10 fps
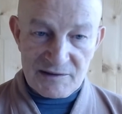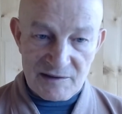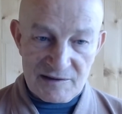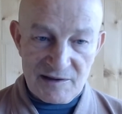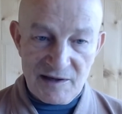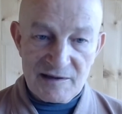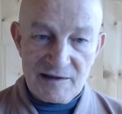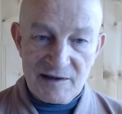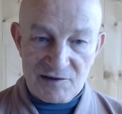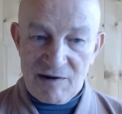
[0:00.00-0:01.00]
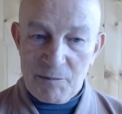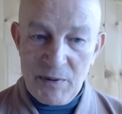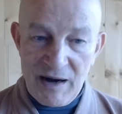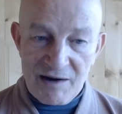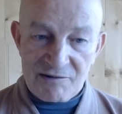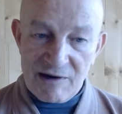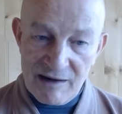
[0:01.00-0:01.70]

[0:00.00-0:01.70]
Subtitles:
the svabhava,